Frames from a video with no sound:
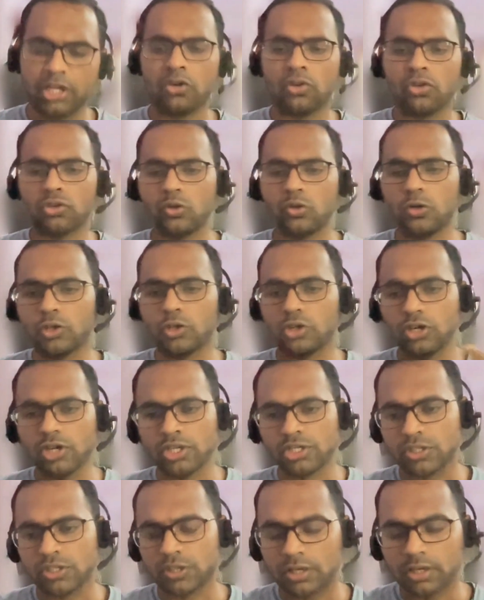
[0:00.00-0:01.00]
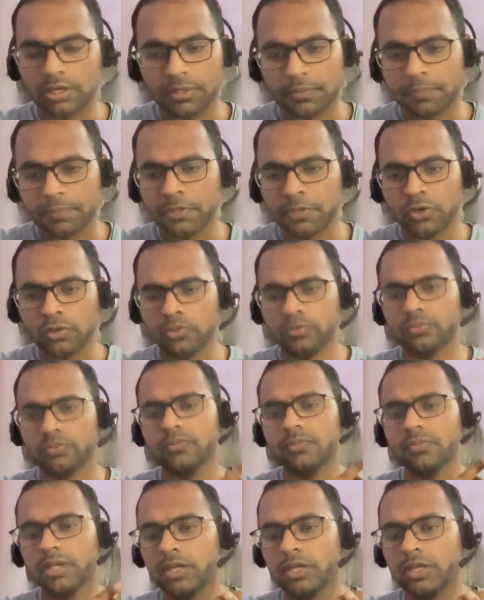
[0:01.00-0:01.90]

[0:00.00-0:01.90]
on cold calls, or you know,